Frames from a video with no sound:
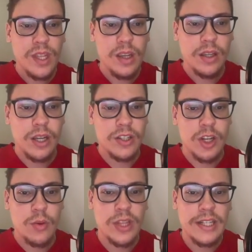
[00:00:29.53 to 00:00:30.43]
I'm going to start
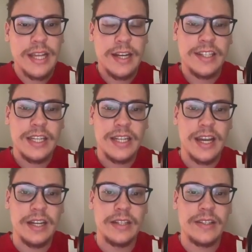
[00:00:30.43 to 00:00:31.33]
with the Tennessee
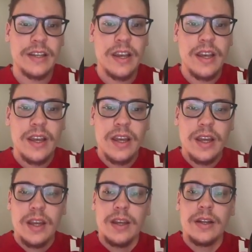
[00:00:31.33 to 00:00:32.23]
Titans.
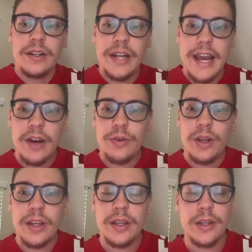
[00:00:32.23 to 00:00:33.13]
Now,
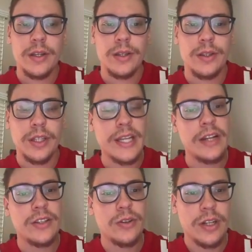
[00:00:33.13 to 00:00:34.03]
the Titans
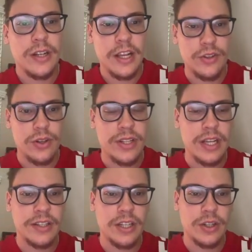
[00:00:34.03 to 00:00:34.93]
are in an interesting
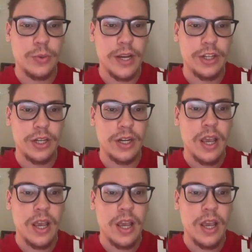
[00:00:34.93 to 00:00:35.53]
situation.